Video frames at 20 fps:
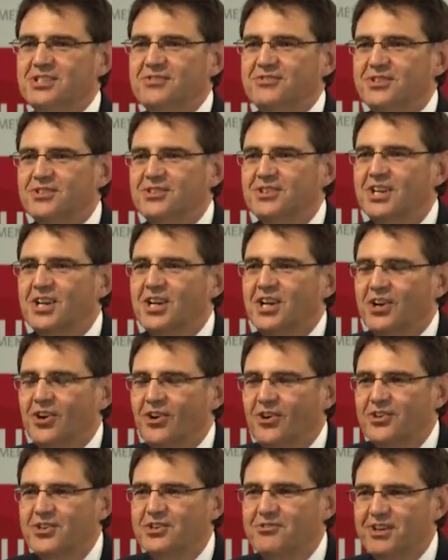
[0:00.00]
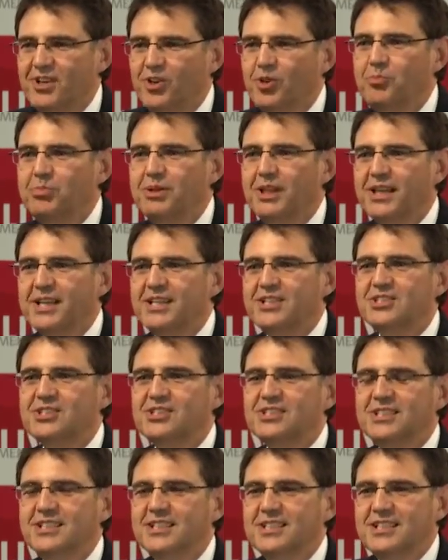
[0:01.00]
If you're on your L
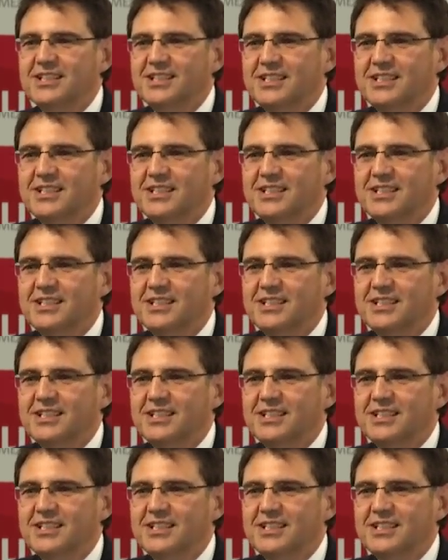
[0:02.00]
plates